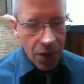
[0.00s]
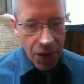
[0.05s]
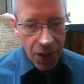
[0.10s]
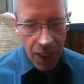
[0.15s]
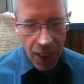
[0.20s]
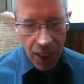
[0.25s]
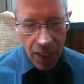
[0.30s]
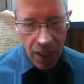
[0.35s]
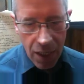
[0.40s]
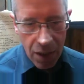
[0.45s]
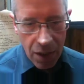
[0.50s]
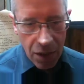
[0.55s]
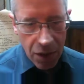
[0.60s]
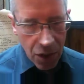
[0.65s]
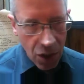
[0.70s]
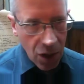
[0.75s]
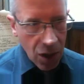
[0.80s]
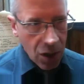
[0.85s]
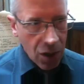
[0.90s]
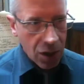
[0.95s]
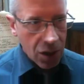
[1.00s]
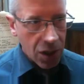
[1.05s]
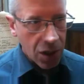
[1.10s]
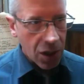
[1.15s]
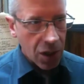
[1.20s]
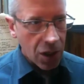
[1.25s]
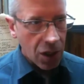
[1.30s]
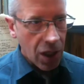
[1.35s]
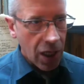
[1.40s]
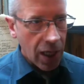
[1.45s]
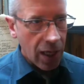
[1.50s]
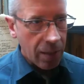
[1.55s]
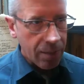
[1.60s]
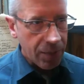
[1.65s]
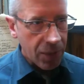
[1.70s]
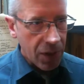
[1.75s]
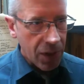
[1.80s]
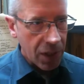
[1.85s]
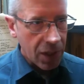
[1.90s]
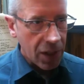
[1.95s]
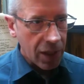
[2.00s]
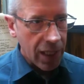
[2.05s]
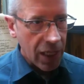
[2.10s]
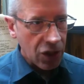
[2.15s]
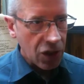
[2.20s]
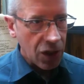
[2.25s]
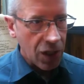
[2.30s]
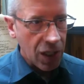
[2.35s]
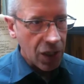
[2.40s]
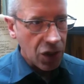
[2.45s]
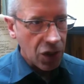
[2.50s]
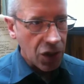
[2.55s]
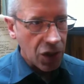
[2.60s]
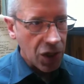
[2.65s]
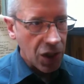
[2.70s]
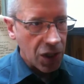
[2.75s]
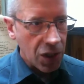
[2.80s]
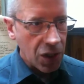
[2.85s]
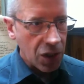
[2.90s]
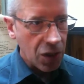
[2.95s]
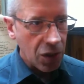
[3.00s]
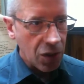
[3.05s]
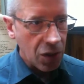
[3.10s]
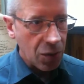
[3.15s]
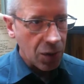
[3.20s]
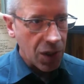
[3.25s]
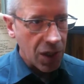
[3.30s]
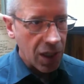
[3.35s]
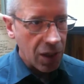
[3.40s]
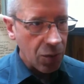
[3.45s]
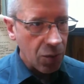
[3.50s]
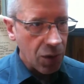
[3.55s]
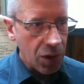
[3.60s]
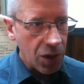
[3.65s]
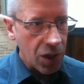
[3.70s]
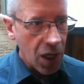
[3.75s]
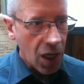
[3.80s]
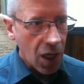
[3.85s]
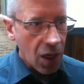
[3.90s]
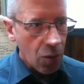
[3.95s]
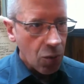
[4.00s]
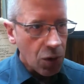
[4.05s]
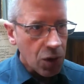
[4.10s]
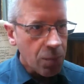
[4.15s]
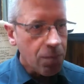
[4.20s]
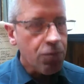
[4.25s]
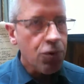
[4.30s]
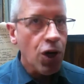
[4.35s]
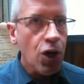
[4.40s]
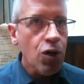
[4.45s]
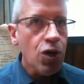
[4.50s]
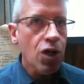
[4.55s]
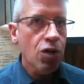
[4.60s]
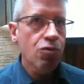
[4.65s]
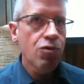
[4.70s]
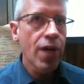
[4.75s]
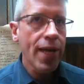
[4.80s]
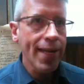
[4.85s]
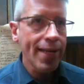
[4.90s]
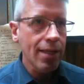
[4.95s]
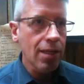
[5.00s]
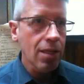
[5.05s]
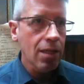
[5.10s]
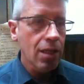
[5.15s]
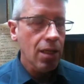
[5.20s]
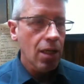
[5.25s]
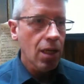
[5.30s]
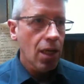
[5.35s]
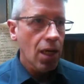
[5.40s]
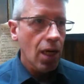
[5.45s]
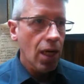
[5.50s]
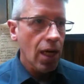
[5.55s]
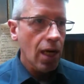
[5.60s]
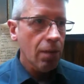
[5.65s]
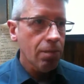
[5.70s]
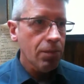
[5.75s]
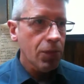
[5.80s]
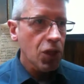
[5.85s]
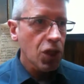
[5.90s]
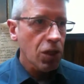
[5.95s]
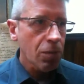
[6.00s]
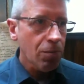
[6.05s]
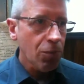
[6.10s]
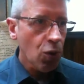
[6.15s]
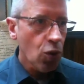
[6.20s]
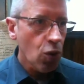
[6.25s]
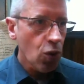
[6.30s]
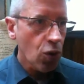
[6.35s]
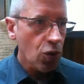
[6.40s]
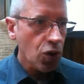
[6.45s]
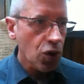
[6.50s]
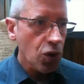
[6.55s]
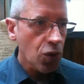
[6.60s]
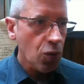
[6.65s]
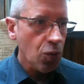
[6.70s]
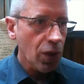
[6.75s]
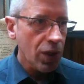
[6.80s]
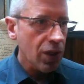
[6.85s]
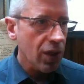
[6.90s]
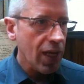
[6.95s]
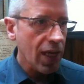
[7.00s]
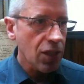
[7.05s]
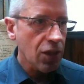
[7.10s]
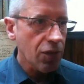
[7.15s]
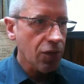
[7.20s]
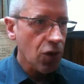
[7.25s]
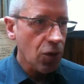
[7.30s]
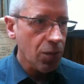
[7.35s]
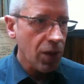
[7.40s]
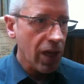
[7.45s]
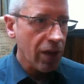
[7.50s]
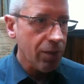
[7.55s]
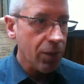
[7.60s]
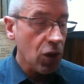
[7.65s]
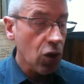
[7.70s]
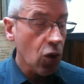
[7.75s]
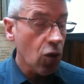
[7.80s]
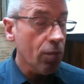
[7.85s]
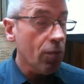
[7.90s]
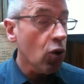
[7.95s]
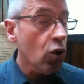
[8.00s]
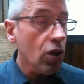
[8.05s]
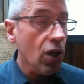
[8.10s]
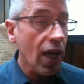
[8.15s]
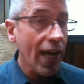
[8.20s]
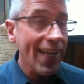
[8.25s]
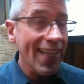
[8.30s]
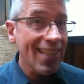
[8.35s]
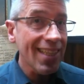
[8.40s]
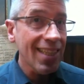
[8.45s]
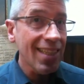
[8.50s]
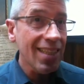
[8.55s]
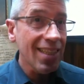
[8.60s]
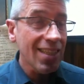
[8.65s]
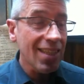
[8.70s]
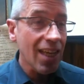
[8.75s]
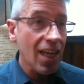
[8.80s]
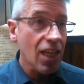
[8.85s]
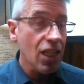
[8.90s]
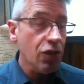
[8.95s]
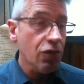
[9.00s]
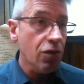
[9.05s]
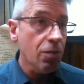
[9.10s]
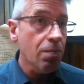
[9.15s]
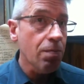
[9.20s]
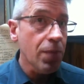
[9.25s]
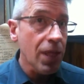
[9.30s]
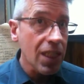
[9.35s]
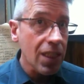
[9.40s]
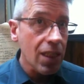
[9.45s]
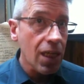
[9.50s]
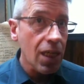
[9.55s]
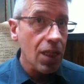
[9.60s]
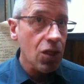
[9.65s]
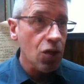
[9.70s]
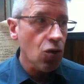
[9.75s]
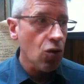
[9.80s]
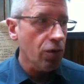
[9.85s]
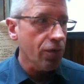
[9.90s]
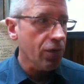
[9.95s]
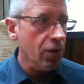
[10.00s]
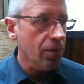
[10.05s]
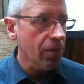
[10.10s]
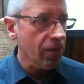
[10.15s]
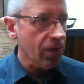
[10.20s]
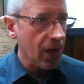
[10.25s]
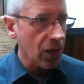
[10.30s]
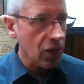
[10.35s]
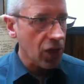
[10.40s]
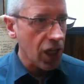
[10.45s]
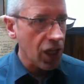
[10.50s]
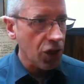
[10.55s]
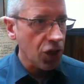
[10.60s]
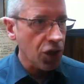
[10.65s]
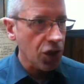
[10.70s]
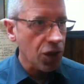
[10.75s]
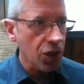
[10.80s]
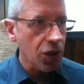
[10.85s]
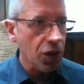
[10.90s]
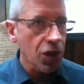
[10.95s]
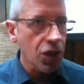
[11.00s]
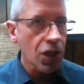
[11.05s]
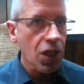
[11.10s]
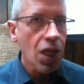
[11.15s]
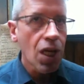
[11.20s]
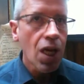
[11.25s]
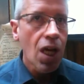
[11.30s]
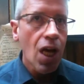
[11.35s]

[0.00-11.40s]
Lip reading: The third thing that national agencies can do, as said, was broker in support, whether that's from government or more likely these days from business or from foundations,